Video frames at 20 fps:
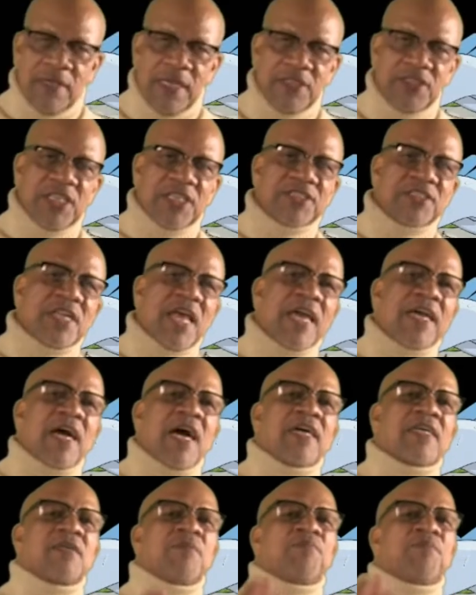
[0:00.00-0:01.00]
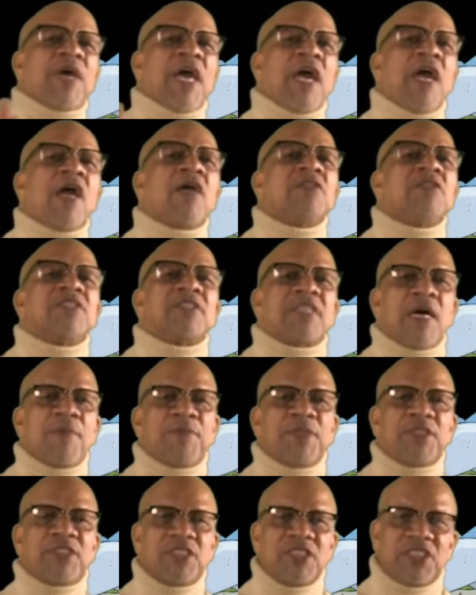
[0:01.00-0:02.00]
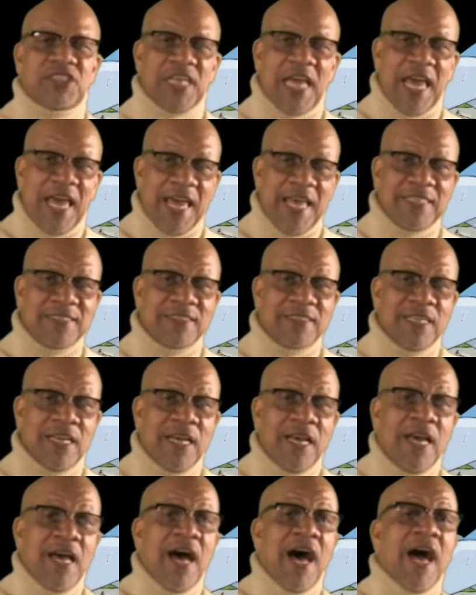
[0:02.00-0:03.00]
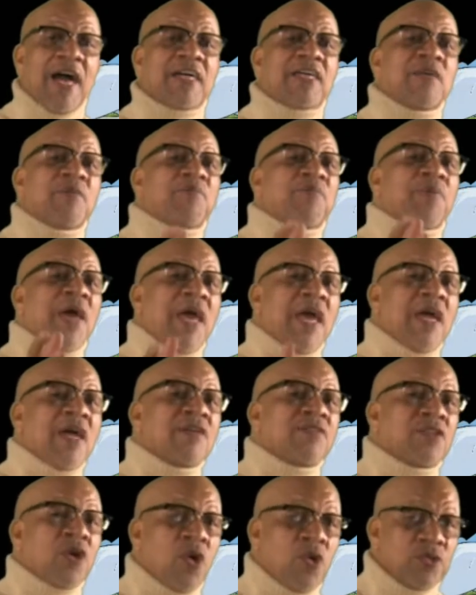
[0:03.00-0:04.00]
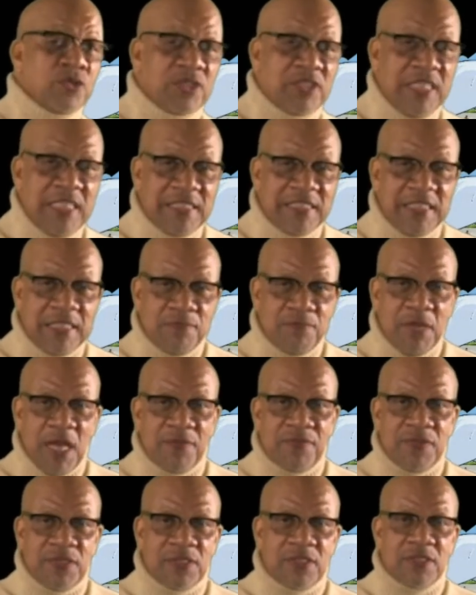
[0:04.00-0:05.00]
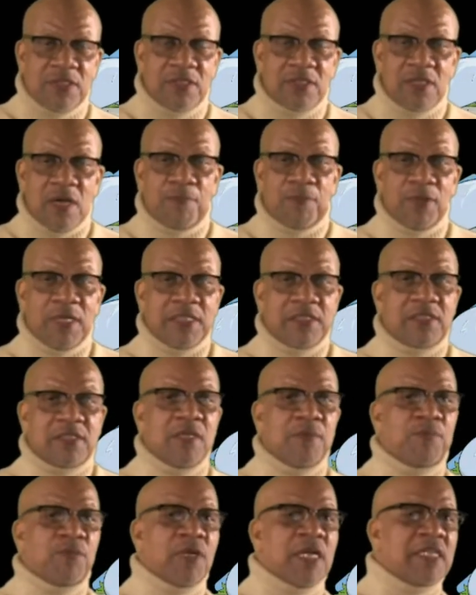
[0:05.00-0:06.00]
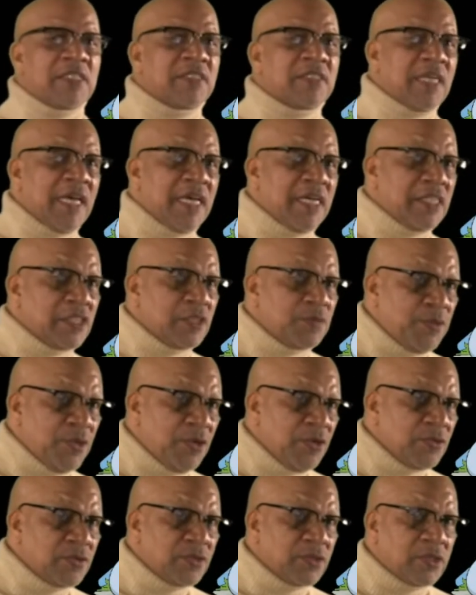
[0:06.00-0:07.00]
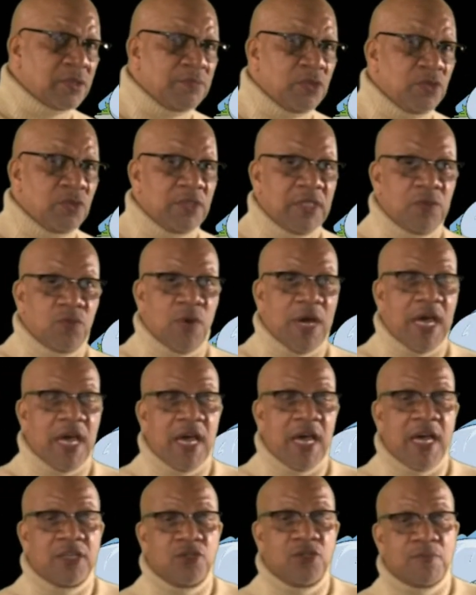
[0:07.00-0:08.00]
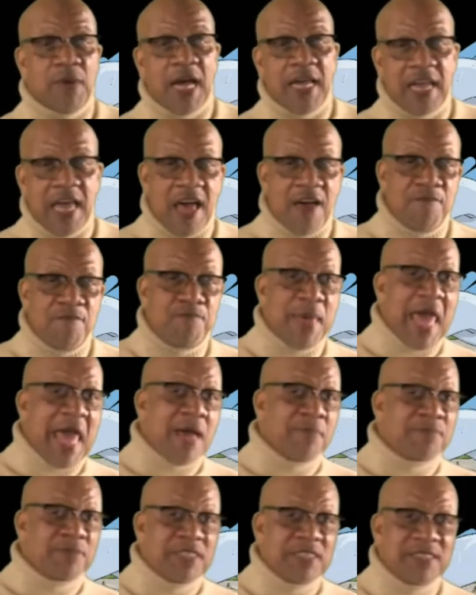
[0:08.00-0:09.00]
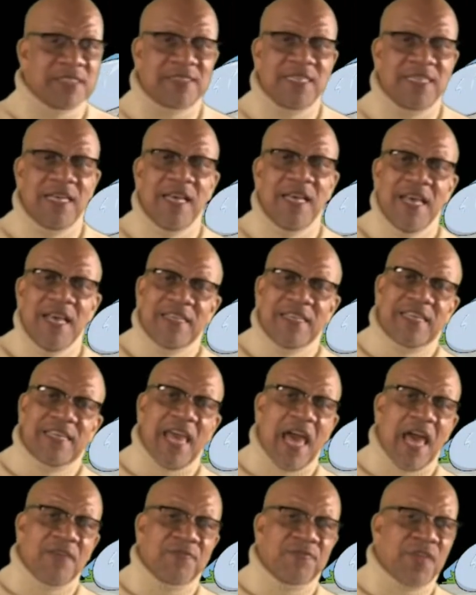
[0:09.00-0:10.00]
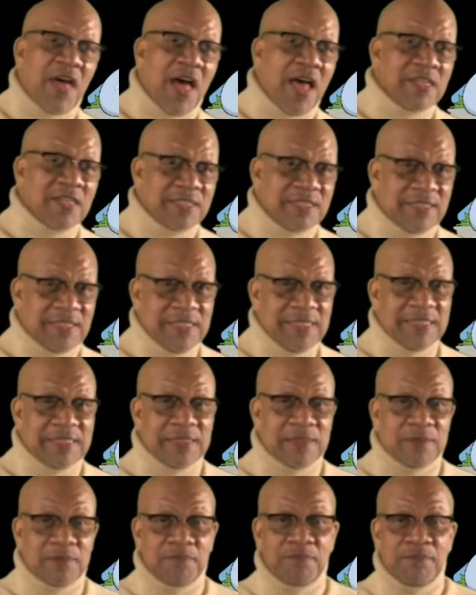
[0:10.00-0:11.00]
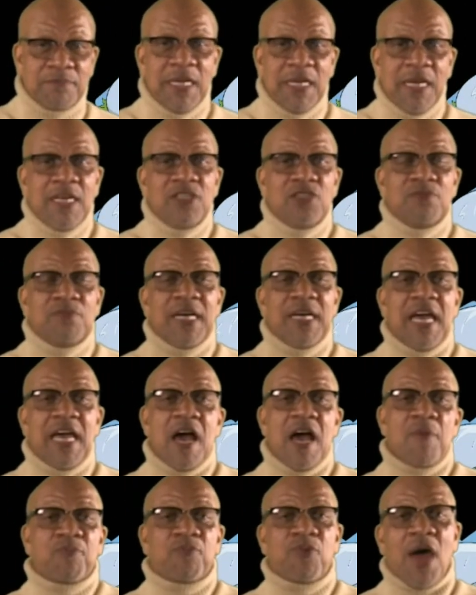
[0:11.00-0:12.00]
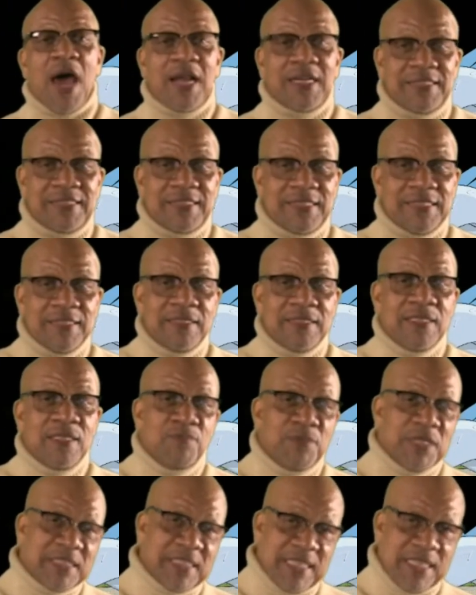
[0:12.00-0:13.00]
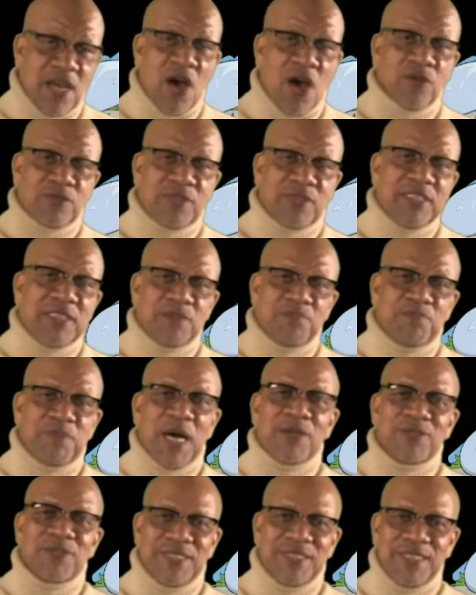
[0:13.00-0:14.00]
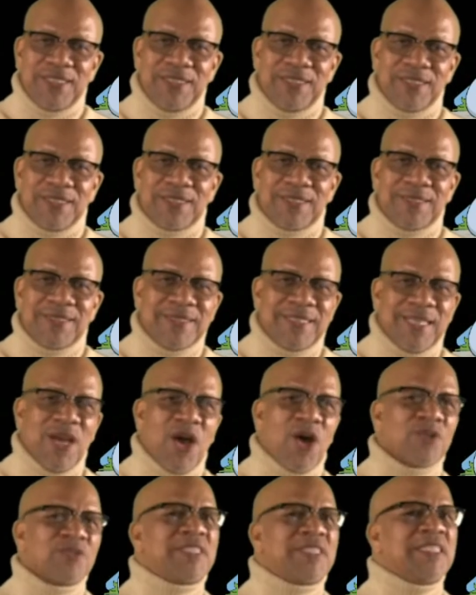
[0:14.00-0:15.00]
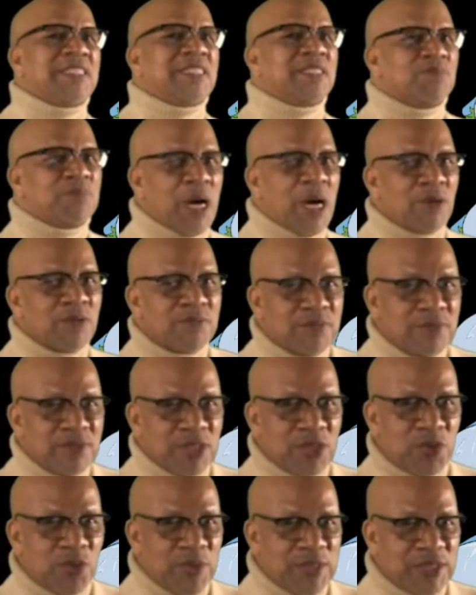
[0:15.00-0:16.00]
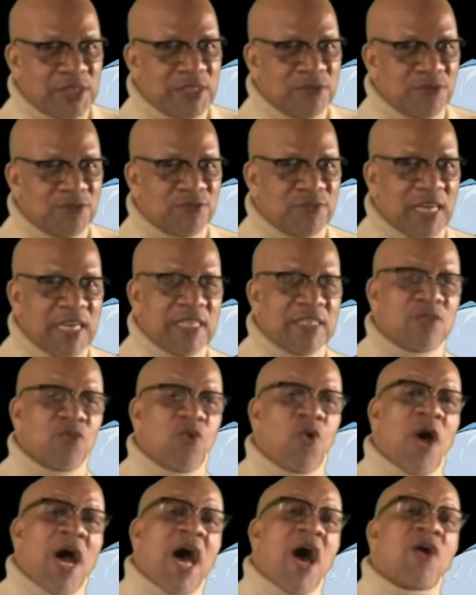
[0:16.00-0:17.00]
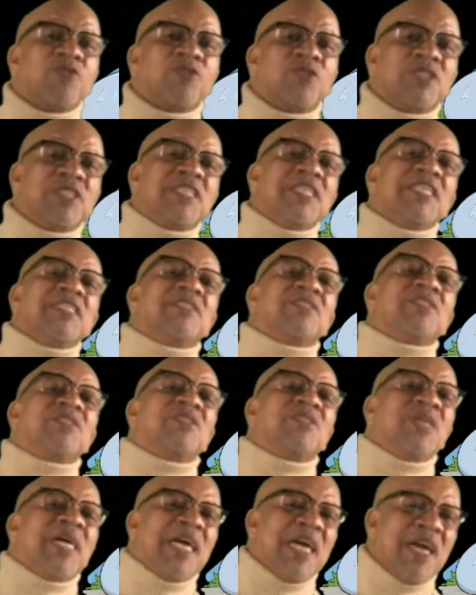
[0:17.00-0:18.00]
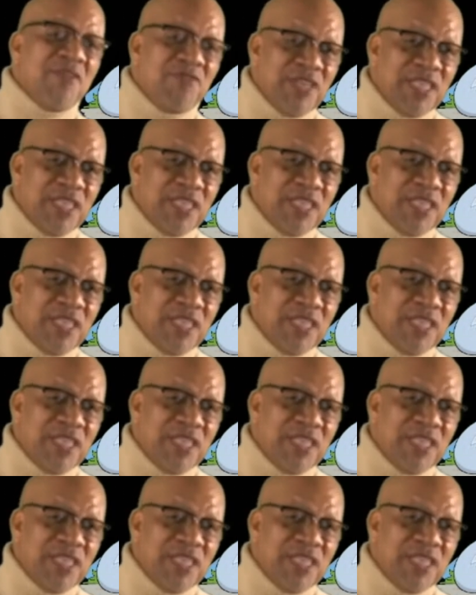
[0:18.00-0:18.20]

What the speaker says: just like I compare stepping to jazz, I compare those teaching methods to something as simple as, say, in the spiritual community where you might have Baptist, Catholicism, you may have Protestant, but they all teach about Jesus. They all teach about the Christian faith or how to get to heaven.